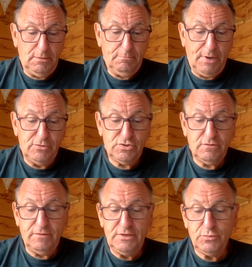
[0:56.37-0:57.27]
Most
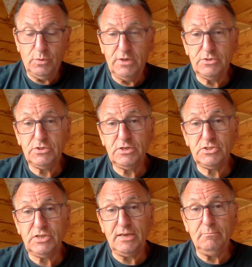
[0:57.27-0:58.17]
of these words
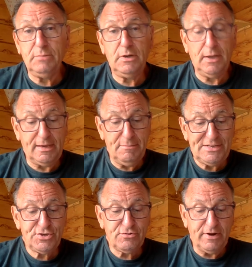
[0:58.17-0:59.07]
just seem like a
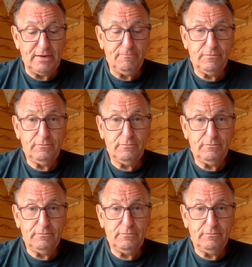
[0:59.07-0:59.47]
mystery.